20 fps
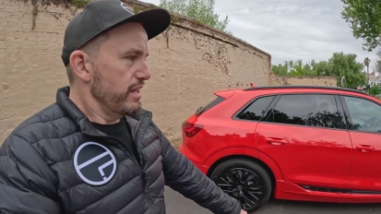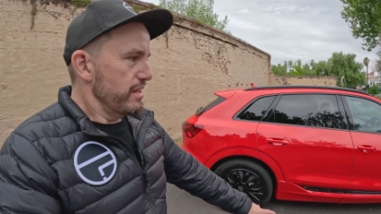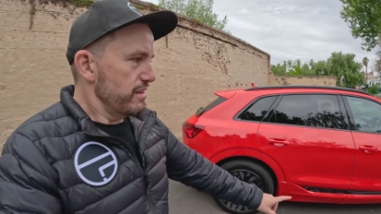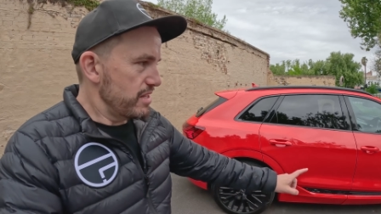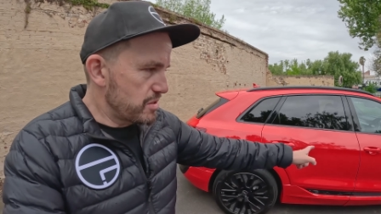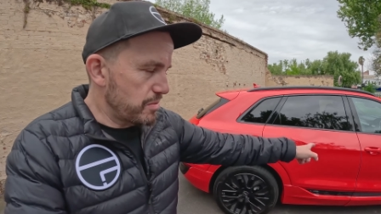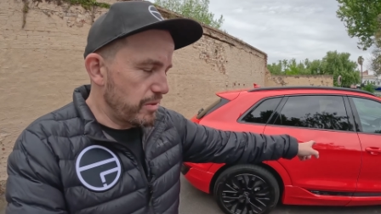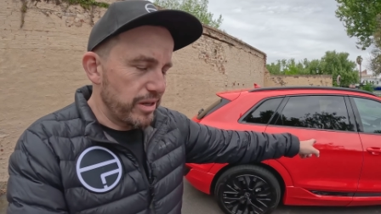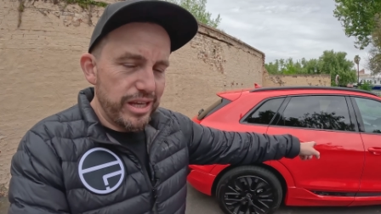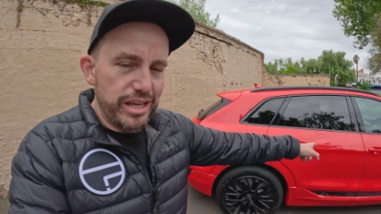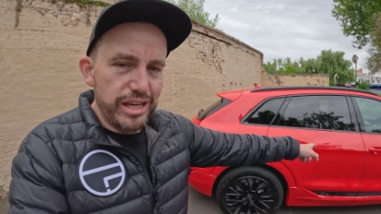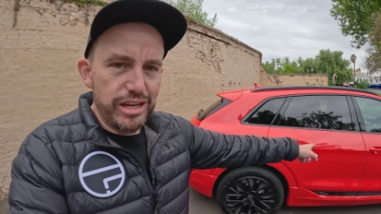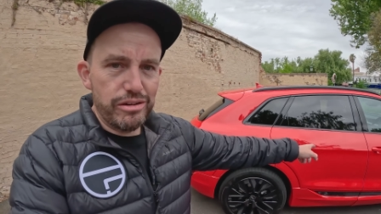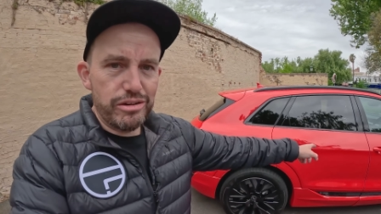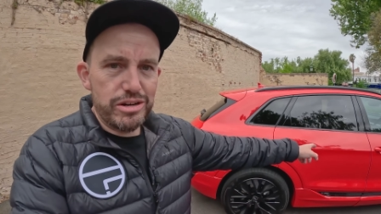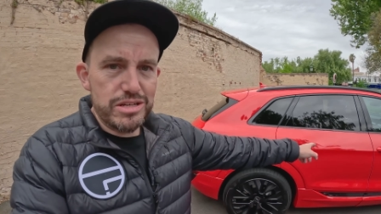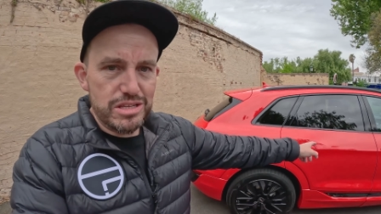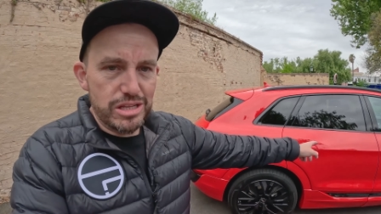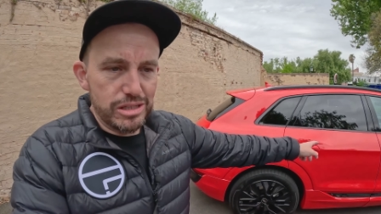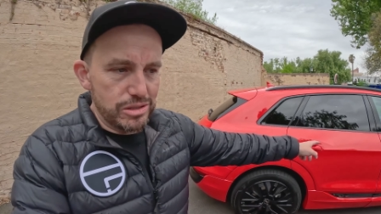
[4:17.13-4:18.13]
This one
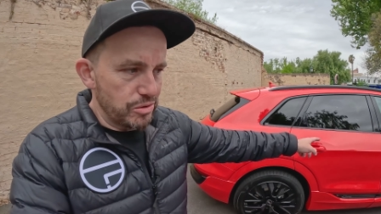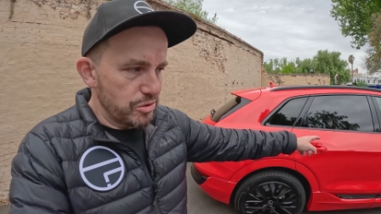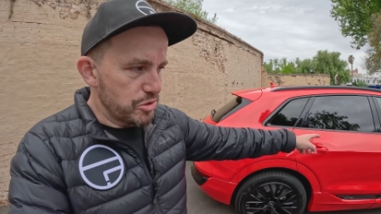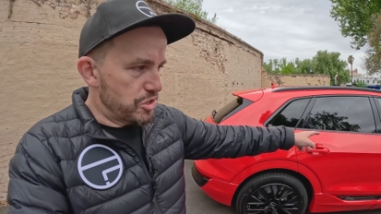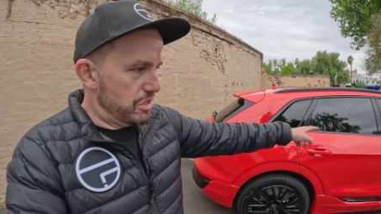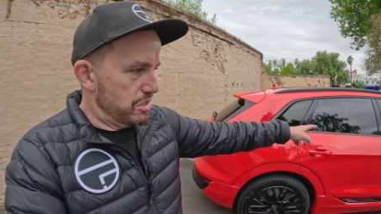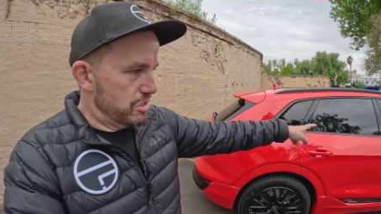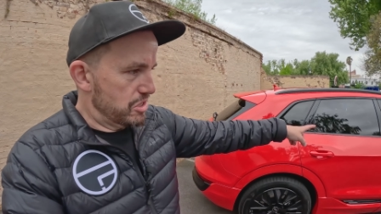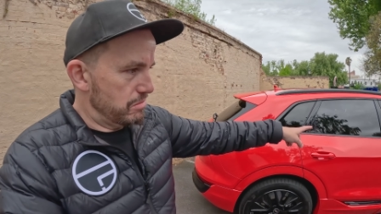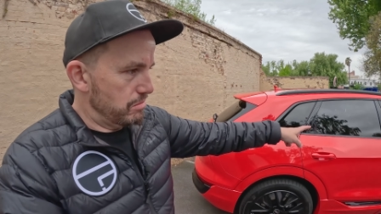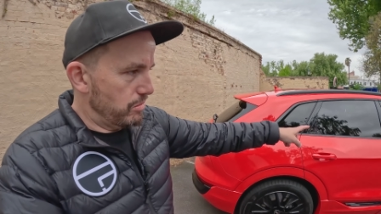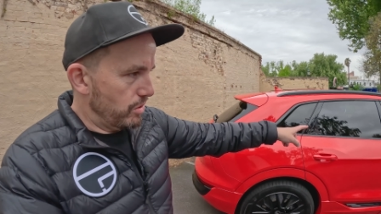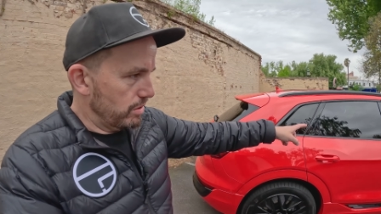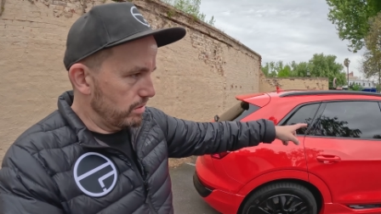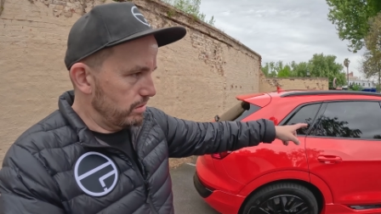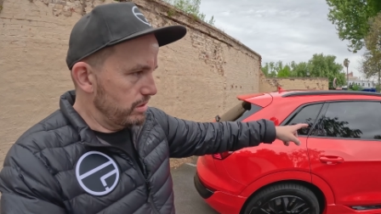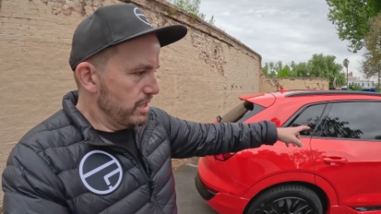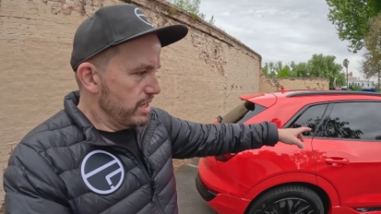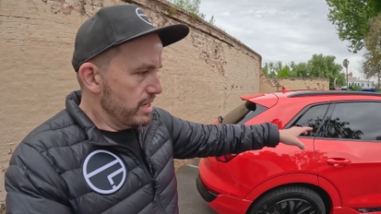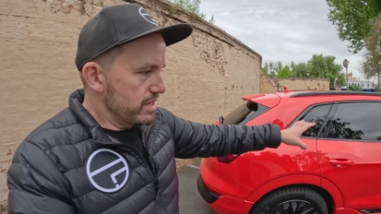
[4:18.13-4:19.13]
here is the launch edition
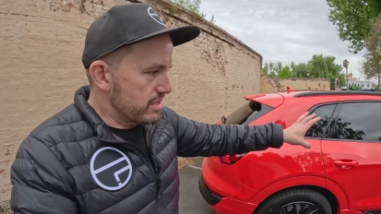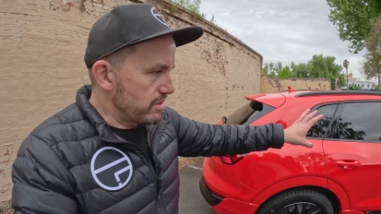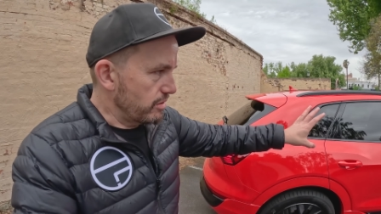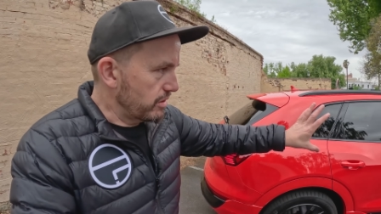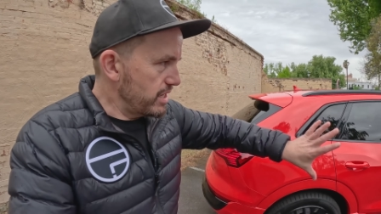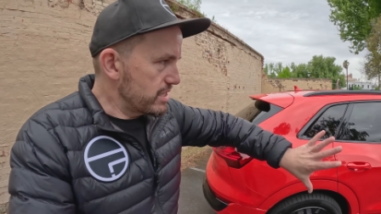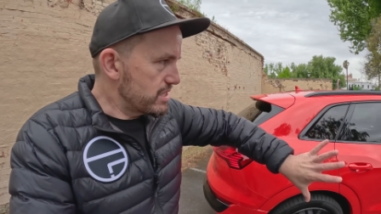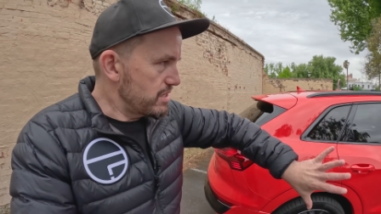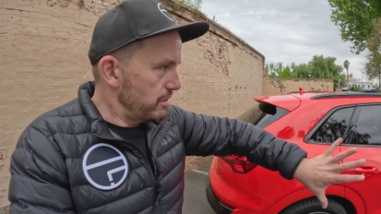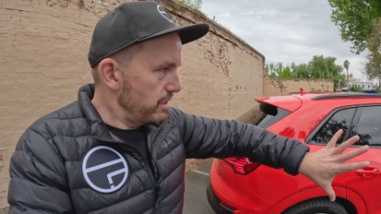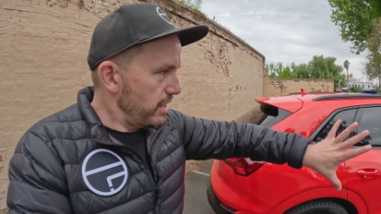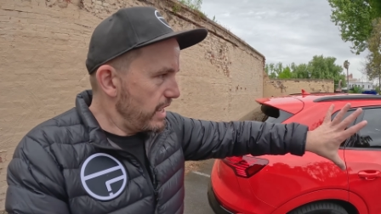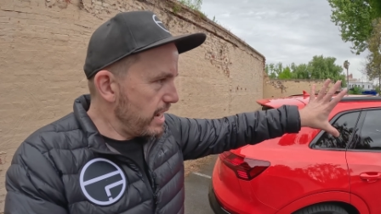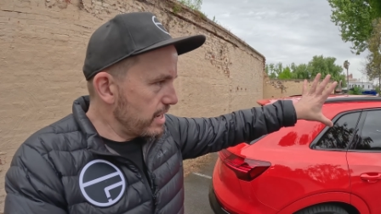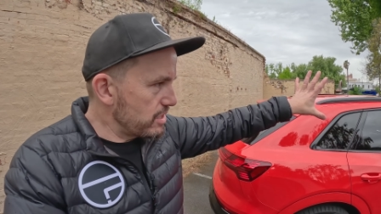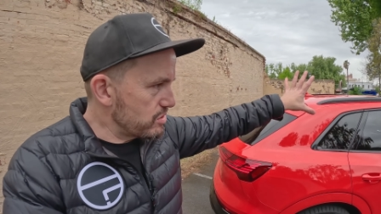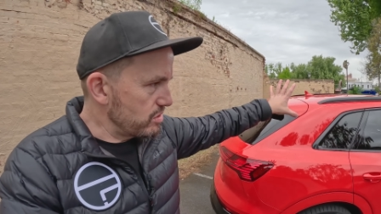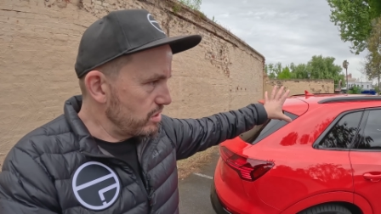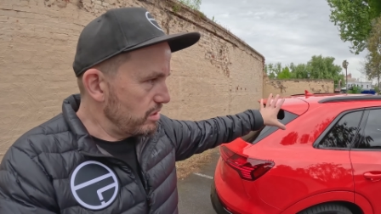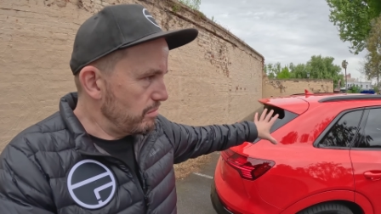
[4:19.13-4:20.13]
model, so it gets an
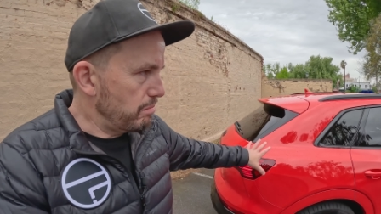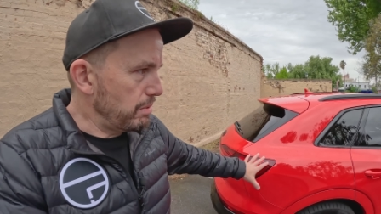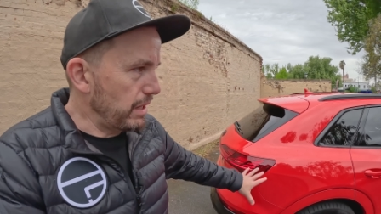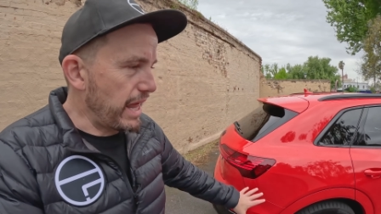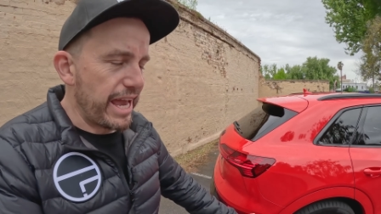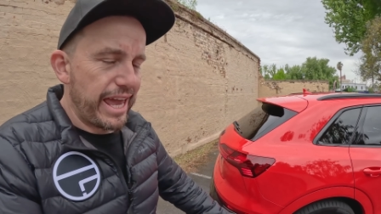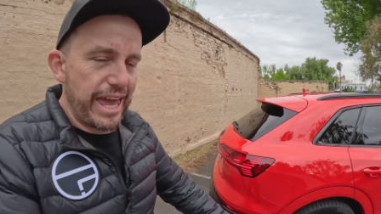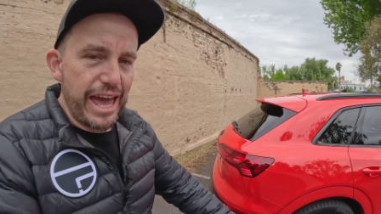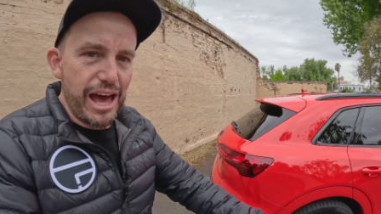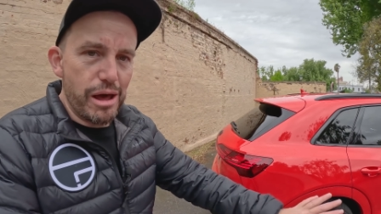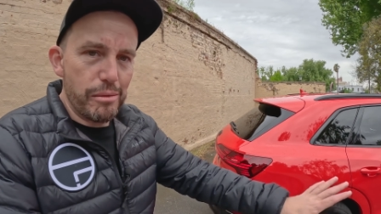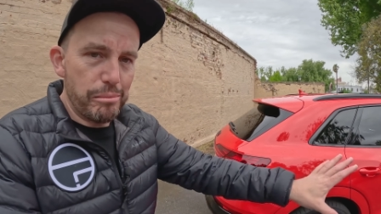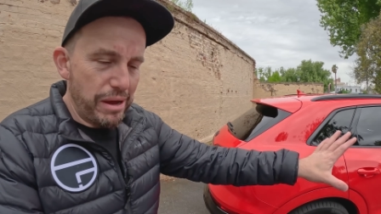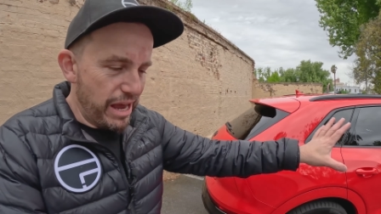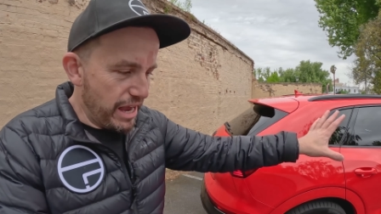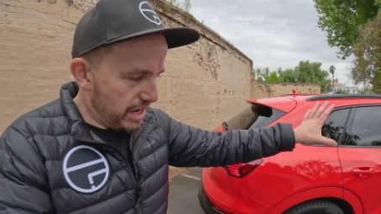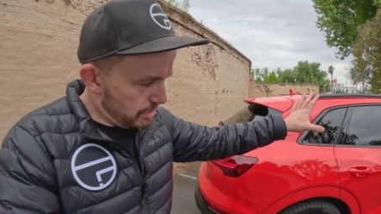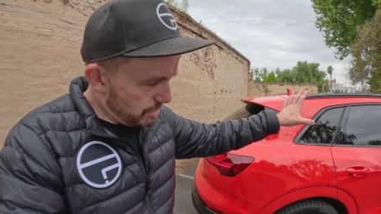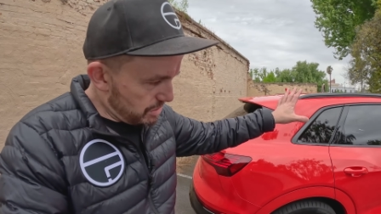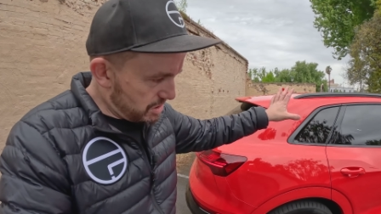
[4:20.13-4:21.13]
extra blackout
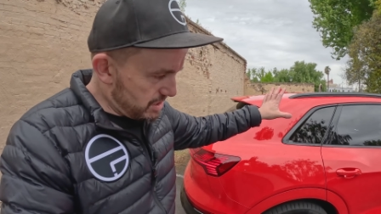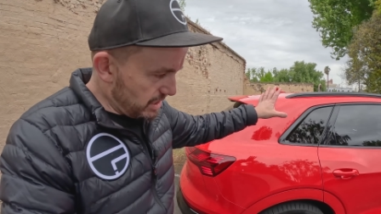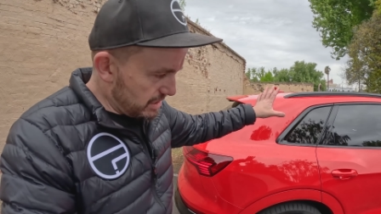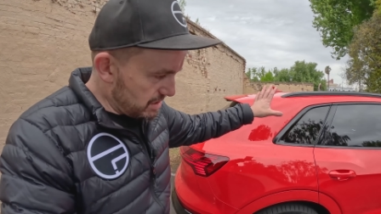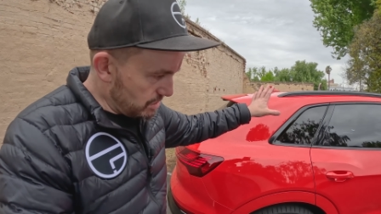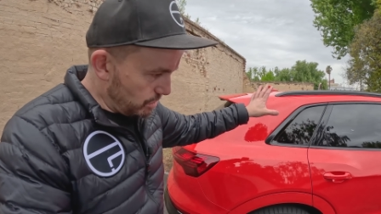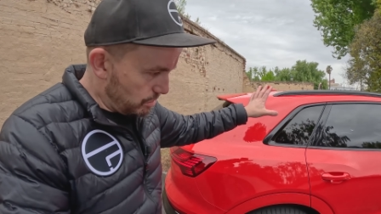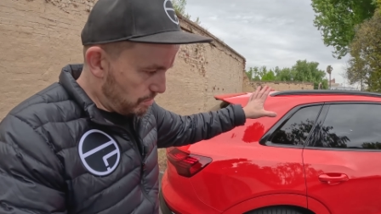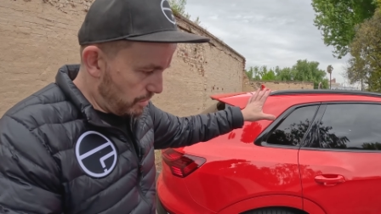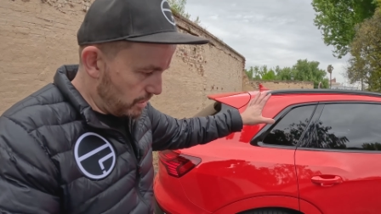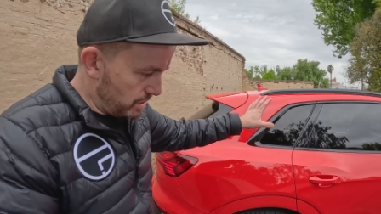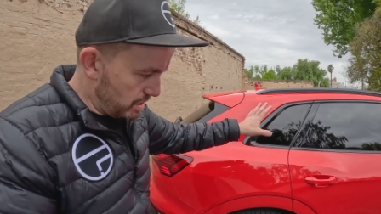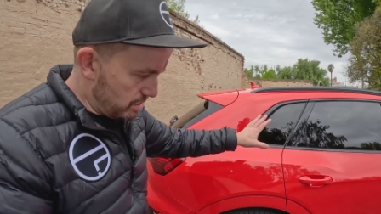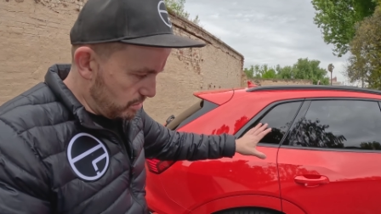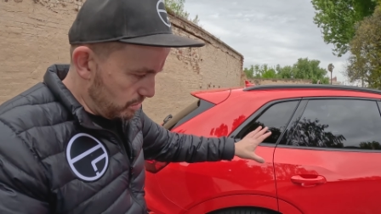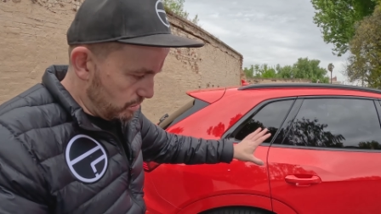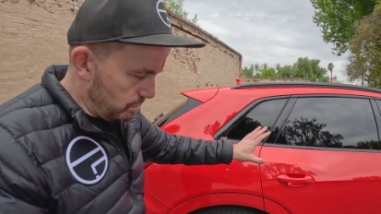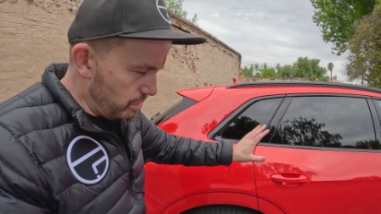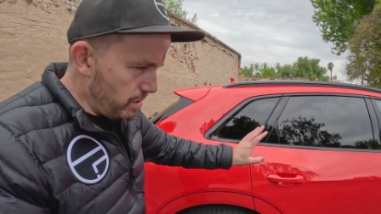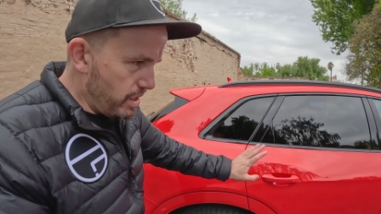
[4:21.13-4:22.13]
pack, which does look pretty
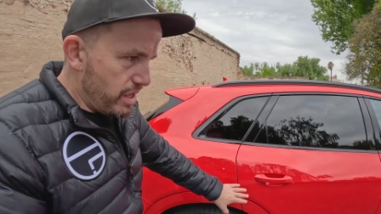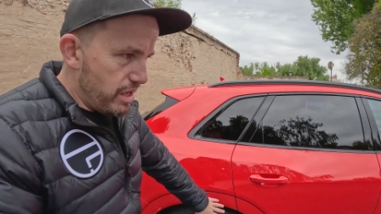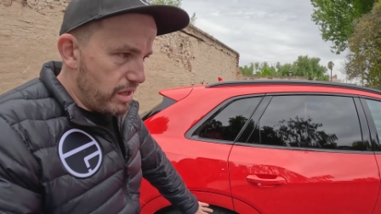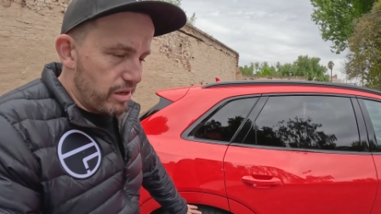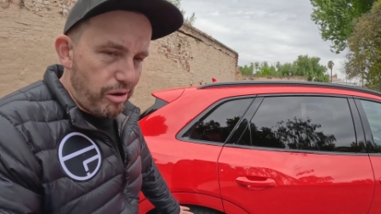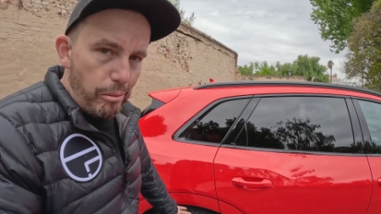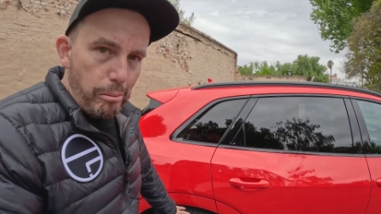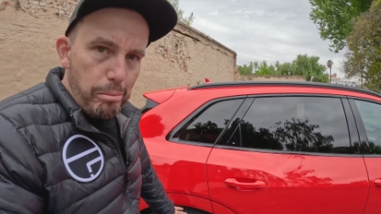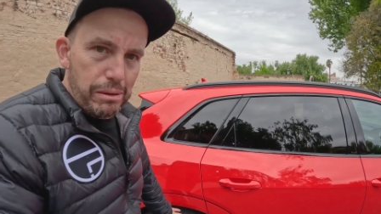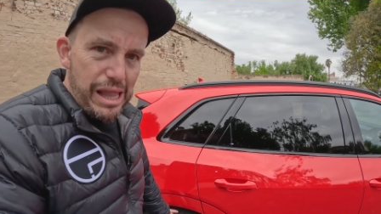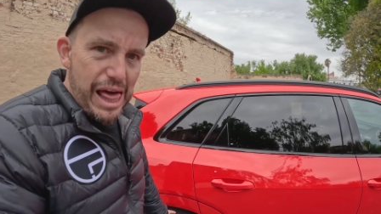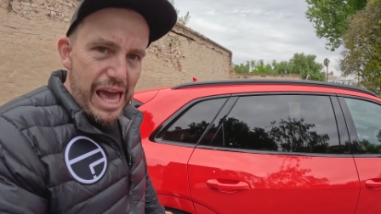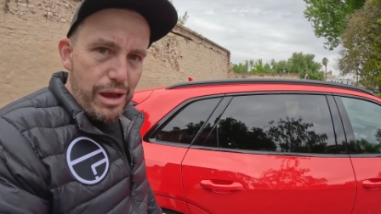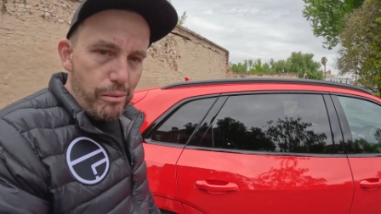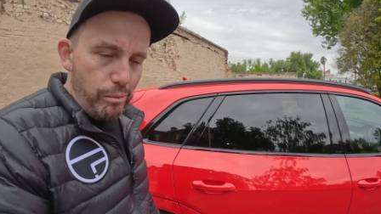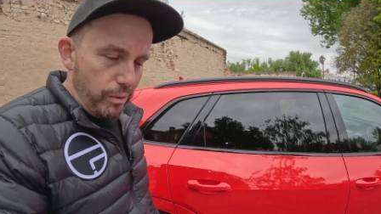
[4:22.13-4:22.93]
cool. It's got black